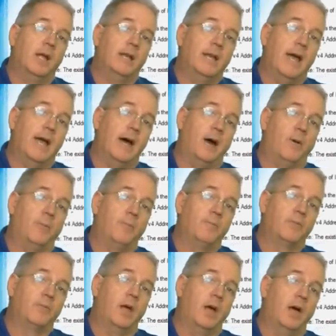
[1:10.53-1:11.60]
Now,
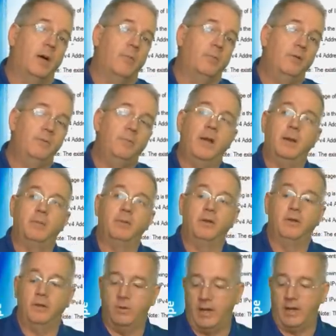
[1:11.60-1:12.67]
uh, we've been able to
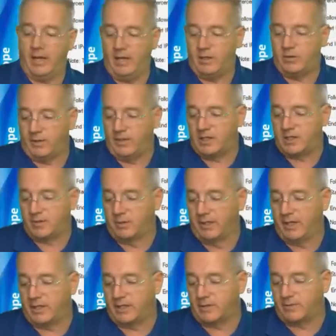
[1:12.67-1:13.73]
do eighty twenty
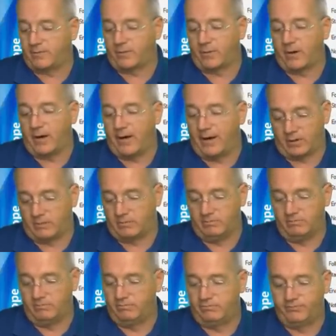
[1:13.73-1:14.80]
splits forever.
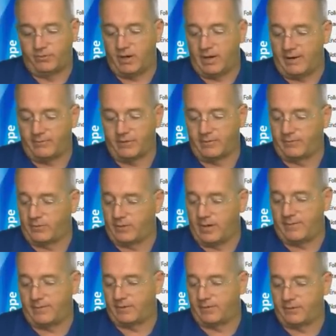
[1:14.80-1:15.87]
Forever,
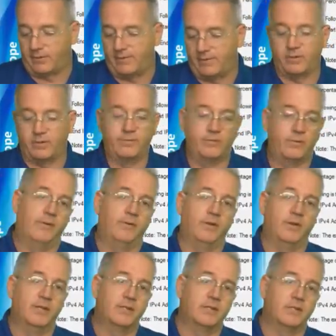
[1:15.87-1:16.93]
forever, forever, forever.
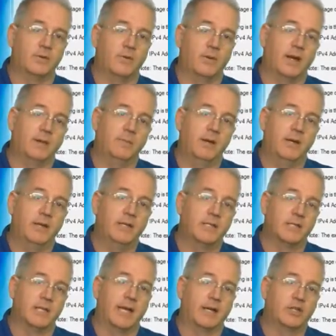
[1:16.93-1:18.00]
This is the recommended
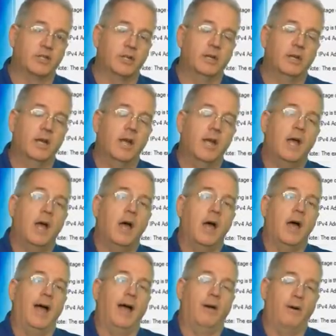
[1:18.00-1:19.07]
selection.
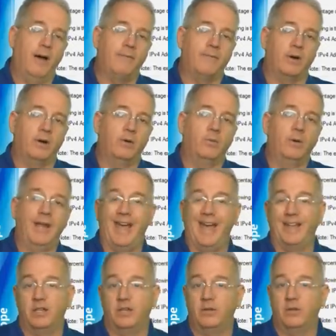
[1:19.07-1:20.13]
However, we
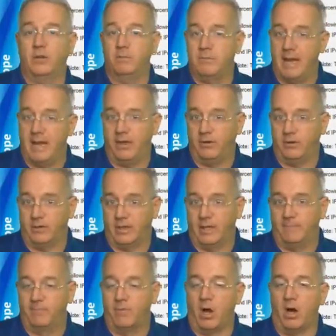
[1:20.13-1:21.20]
had to do it
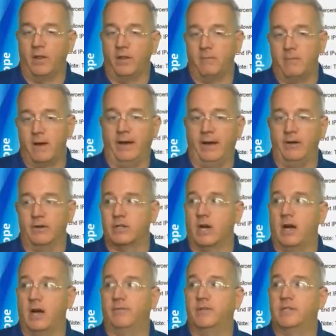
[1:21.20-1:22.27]
manually. All that
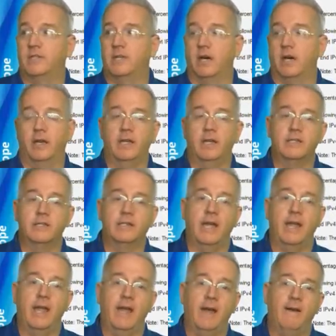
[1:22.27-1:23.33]
Microsoft has done is
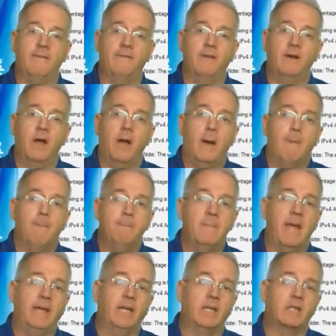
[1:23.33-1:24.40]
they have
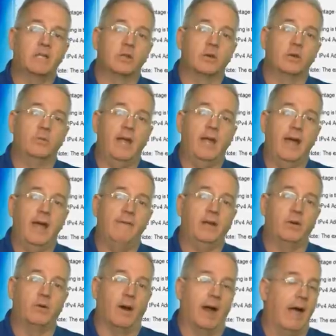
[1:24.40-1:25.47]
made it so that we have
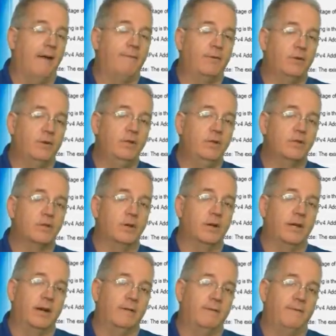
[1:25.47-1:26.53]
a graphical user
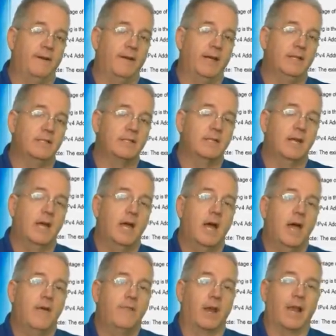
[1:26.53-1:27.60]
interface
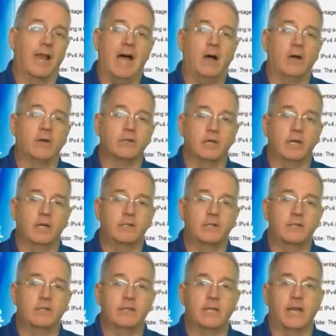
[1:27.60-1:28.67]
that allows us
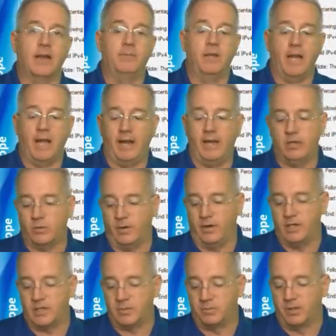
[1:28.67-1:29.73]
to set up the eighty
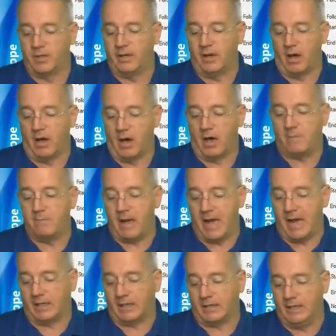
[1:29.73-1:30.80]
twenty split
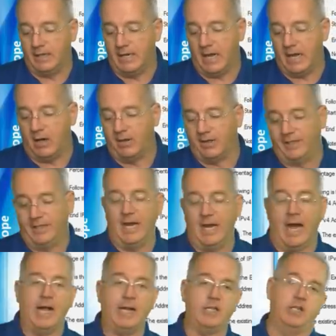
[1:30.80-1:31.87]
automatically. Now, a
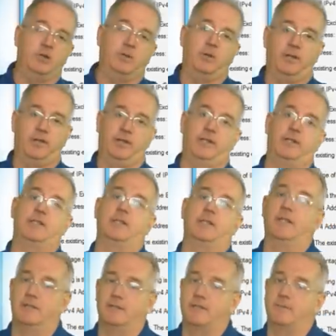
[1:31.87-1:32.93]
gotcha with this
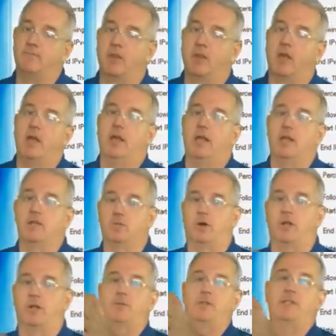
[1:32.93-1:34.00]
is, is
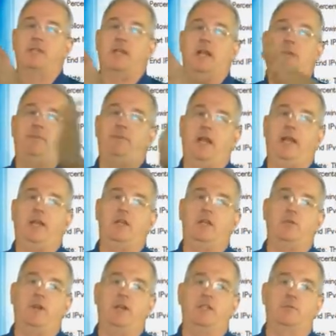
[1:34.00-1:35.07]
once we set up the eighty
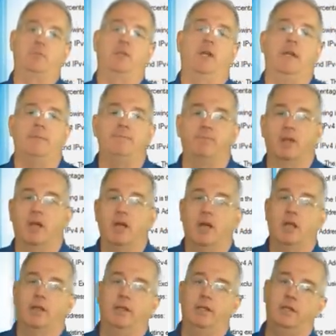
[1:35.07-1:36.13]
twenty split,
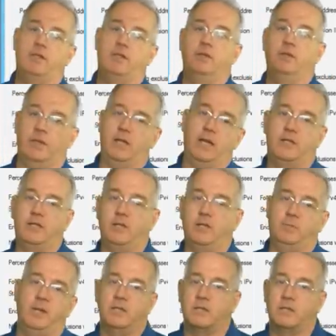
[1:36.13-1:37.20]
these two D H C
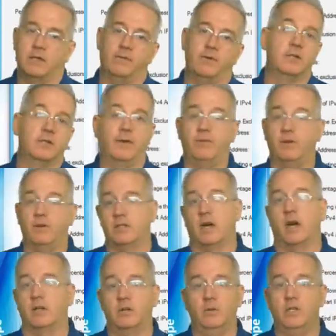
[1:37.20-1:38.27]
P servers never
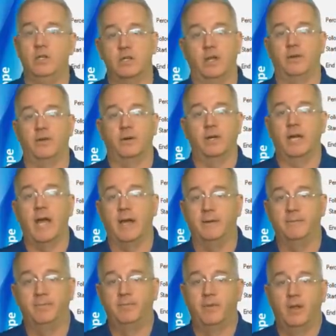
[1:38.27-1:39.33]
talk to each other
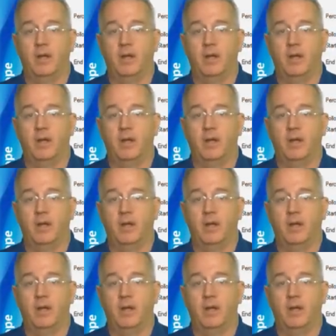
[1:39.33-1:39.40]
again.